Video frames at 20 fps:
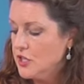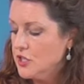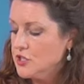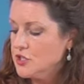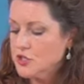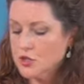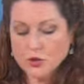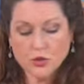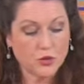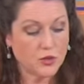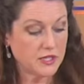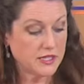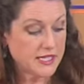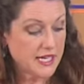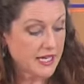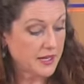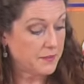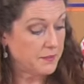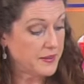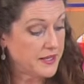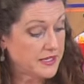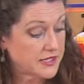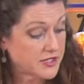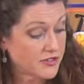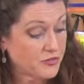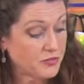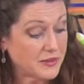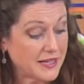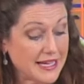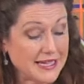So you can take a piece
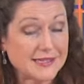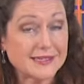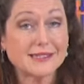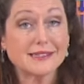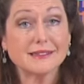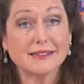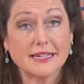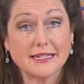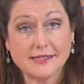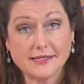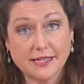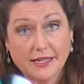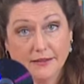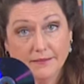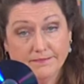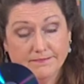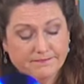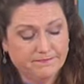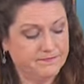of plastic lacing